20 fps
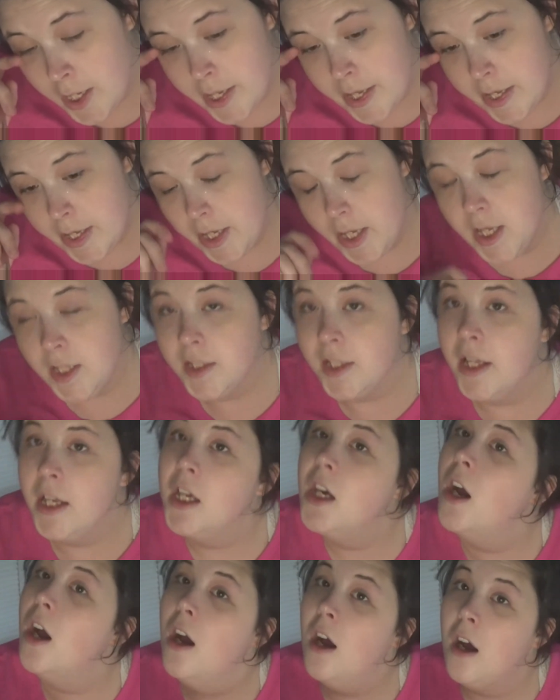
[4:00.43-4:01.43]
in
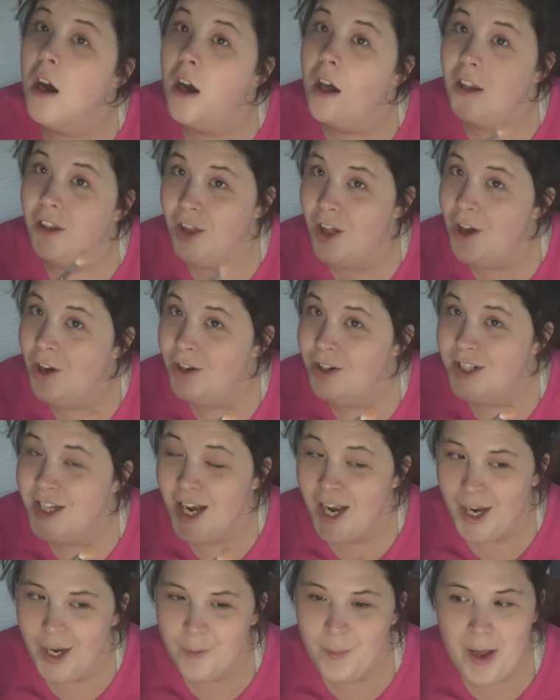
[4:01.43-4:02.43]
like a long
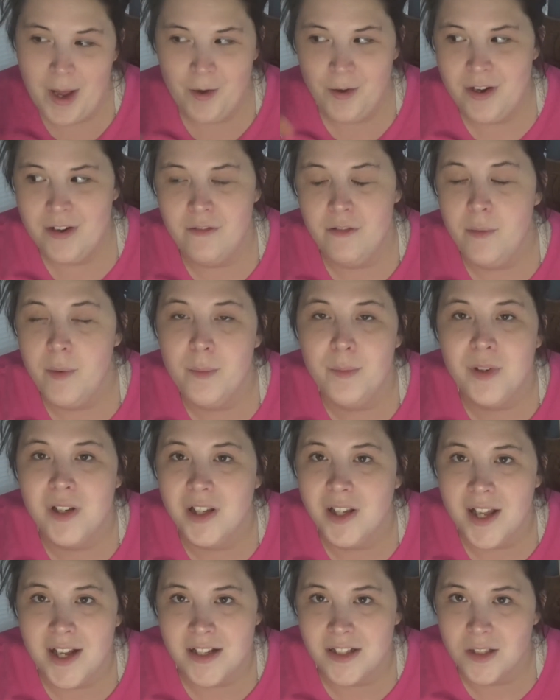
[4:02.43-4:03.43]
time. I don't even remember the
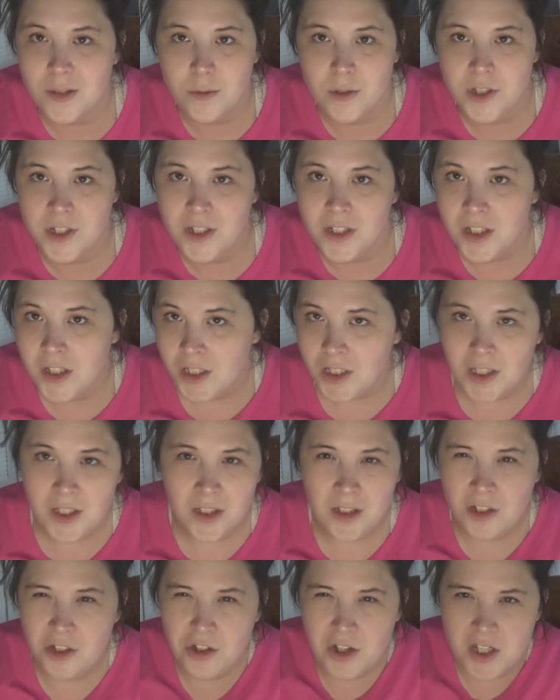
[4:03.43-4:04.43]
last one.
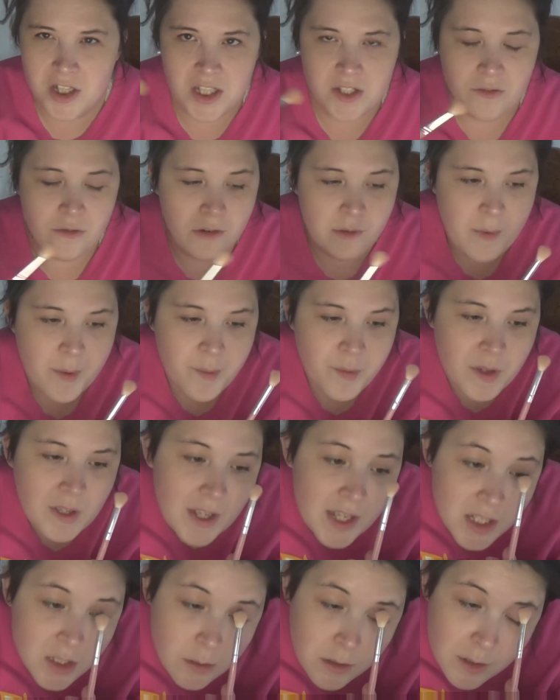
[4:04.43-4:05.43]
You guys even remember the
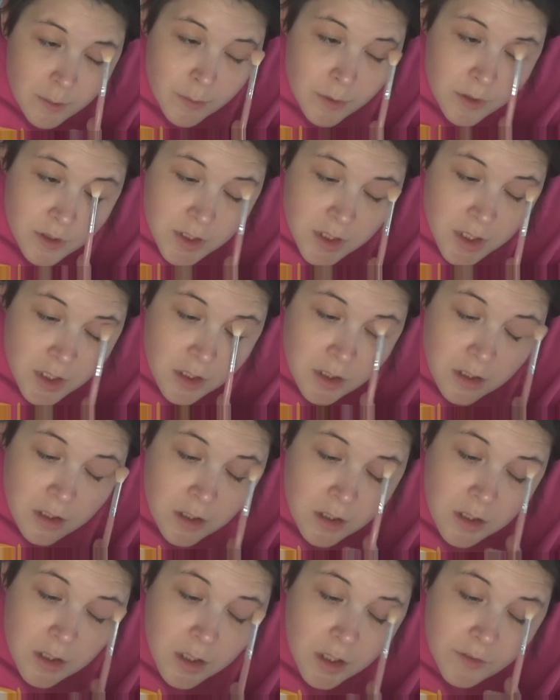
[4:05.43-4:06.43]
last one I posted
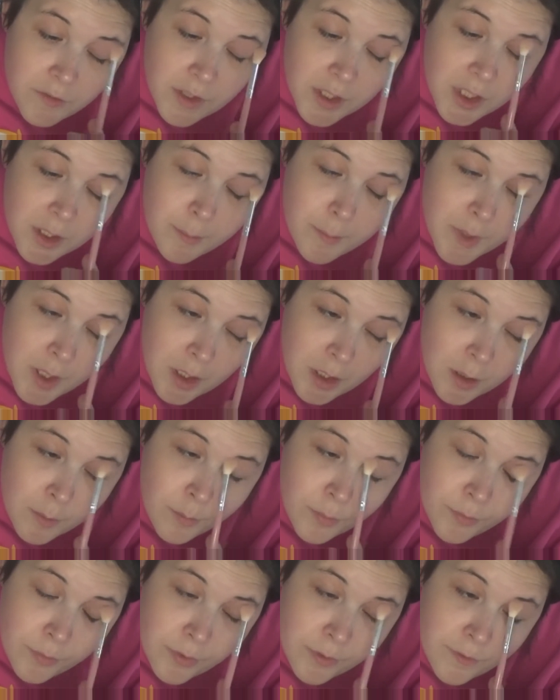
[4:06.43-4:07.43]
of like a makeup
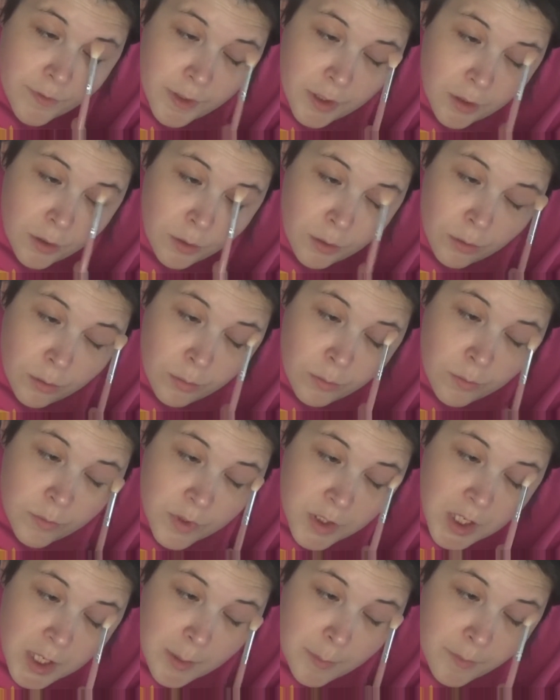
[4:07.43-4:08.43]
review
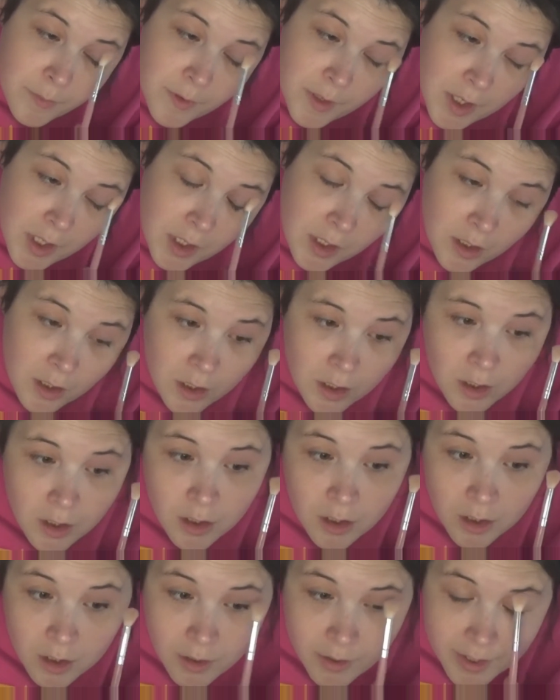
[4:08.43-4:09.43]
type thing?
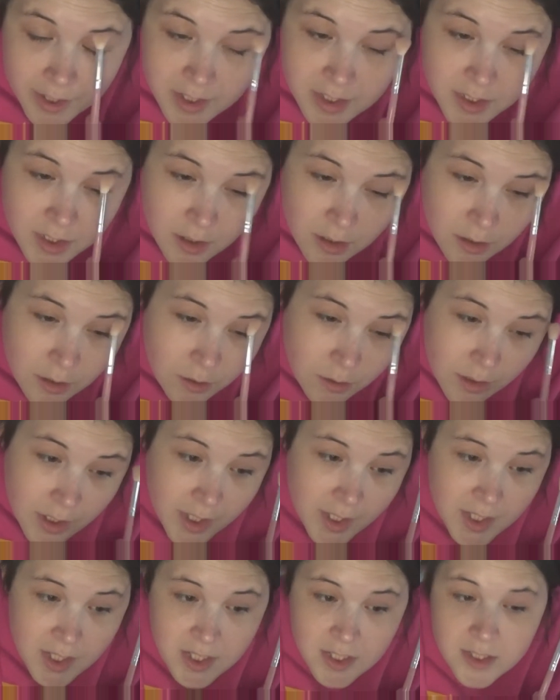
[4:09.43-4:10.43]
Okay, so
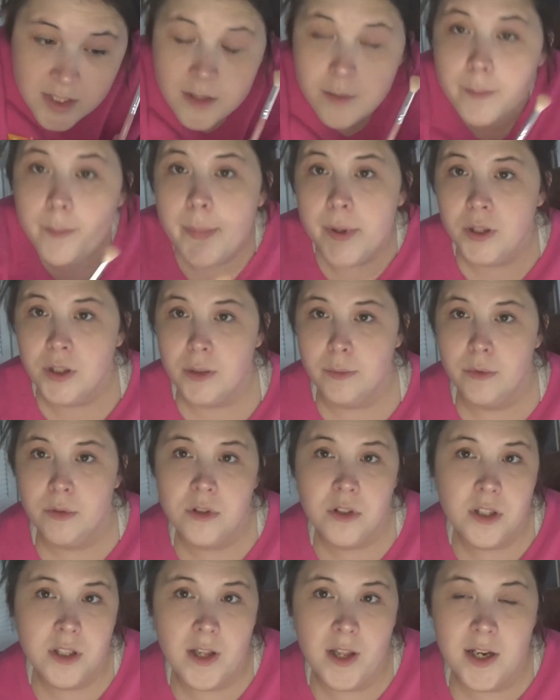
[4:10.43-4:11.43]
it is buildable,
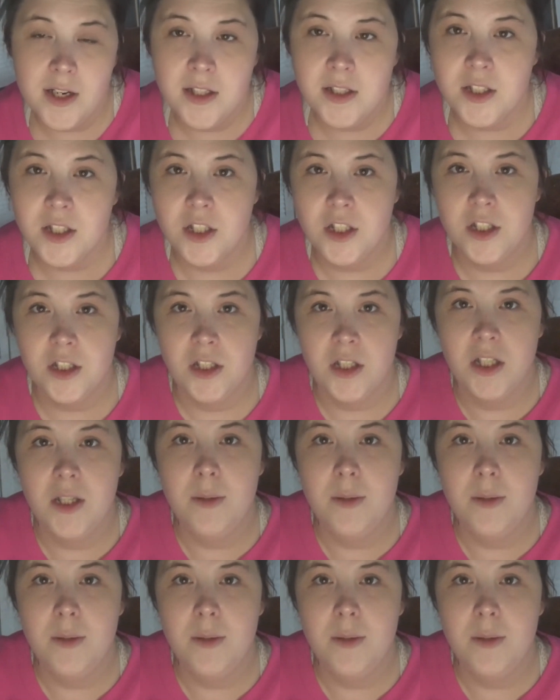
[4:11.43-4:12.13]
so that is good.